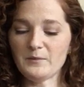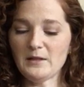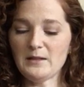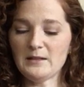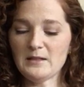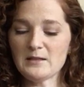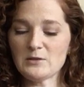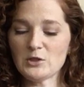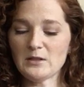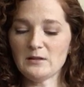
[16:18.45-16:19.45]
leaning his
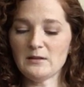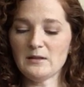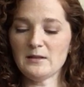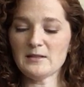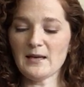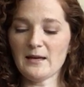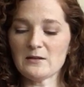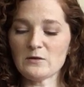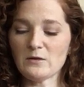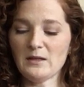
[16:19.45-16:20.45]
chin in his
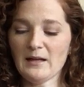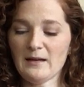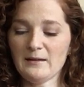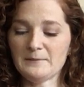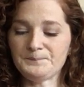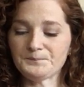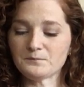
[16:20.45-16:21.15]
hands, looking at him.